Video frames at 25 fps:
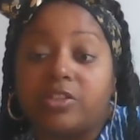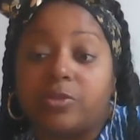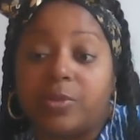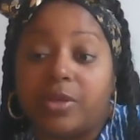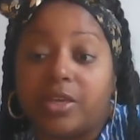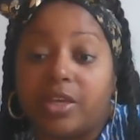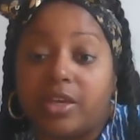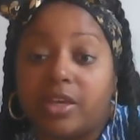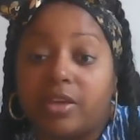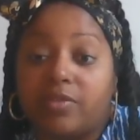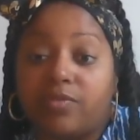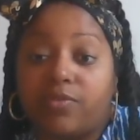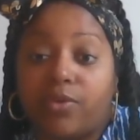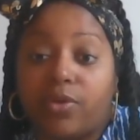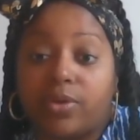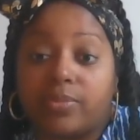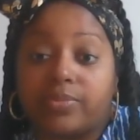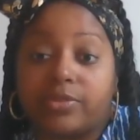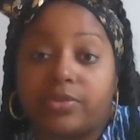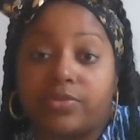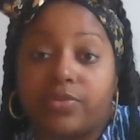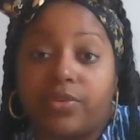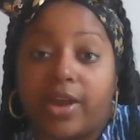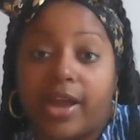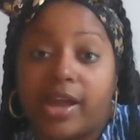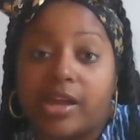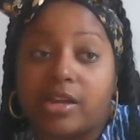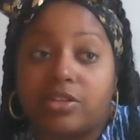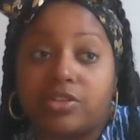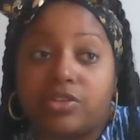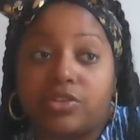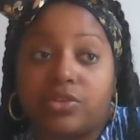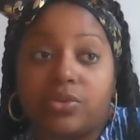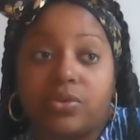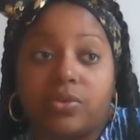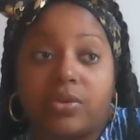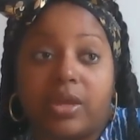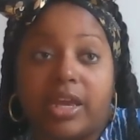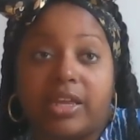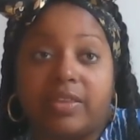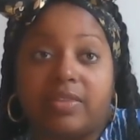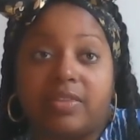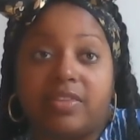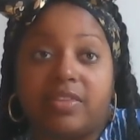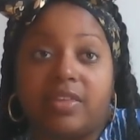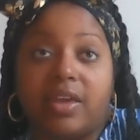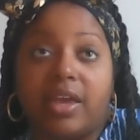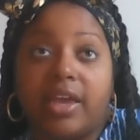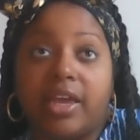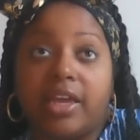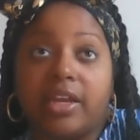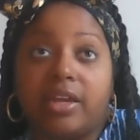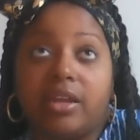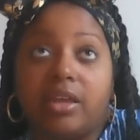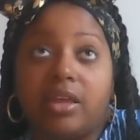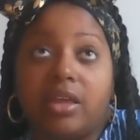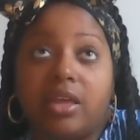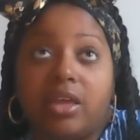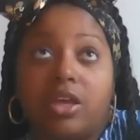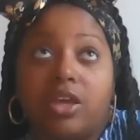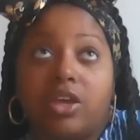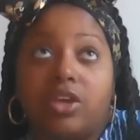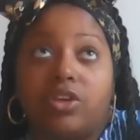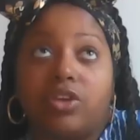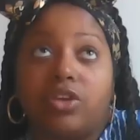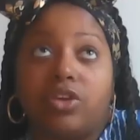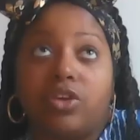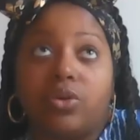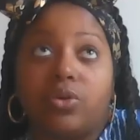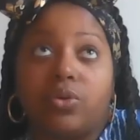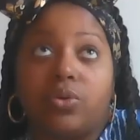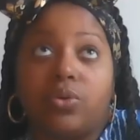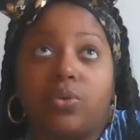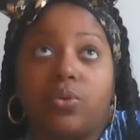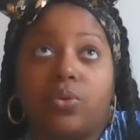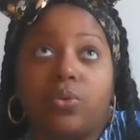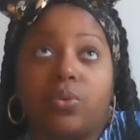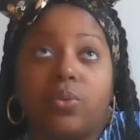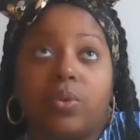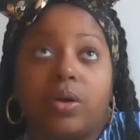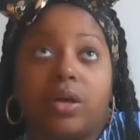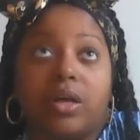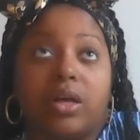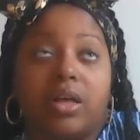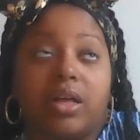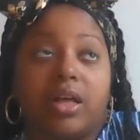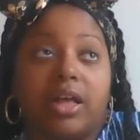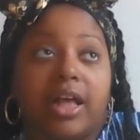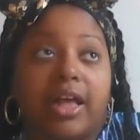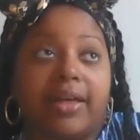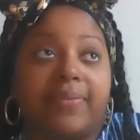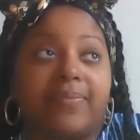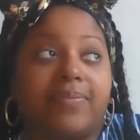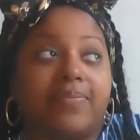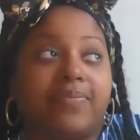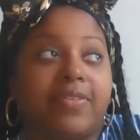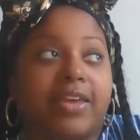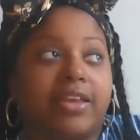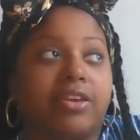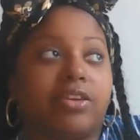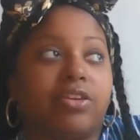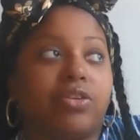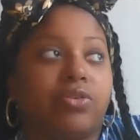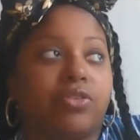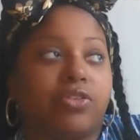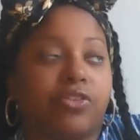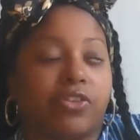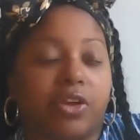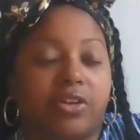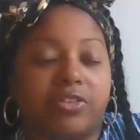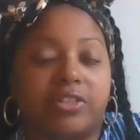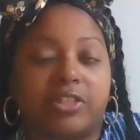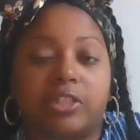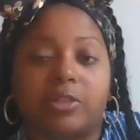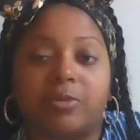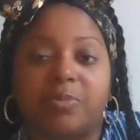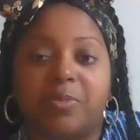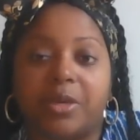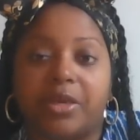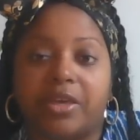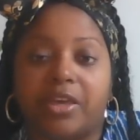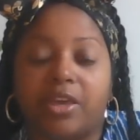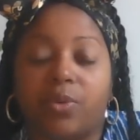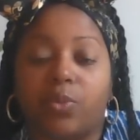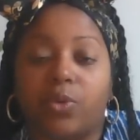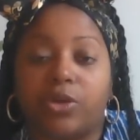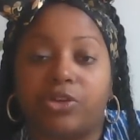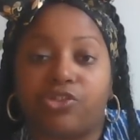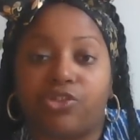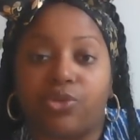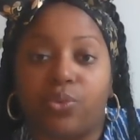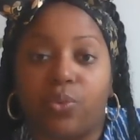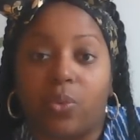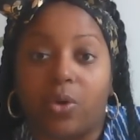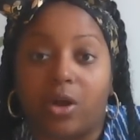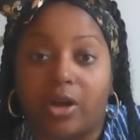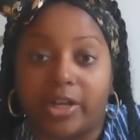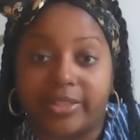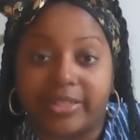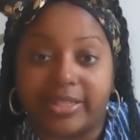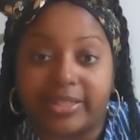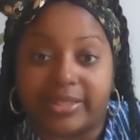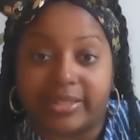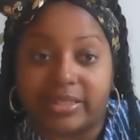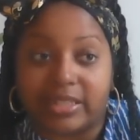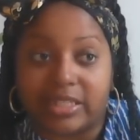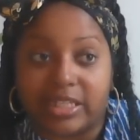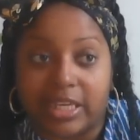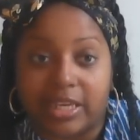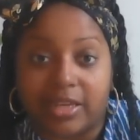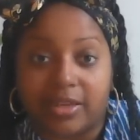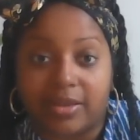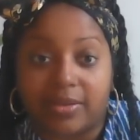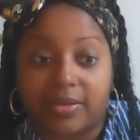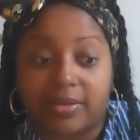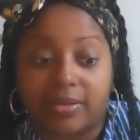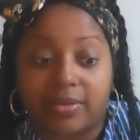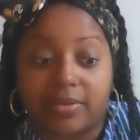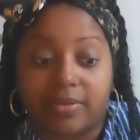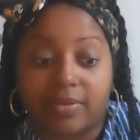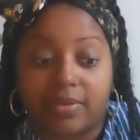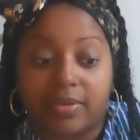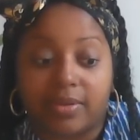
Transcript: speaking in forms of gratitude, and then you and then you start speaking what you want to see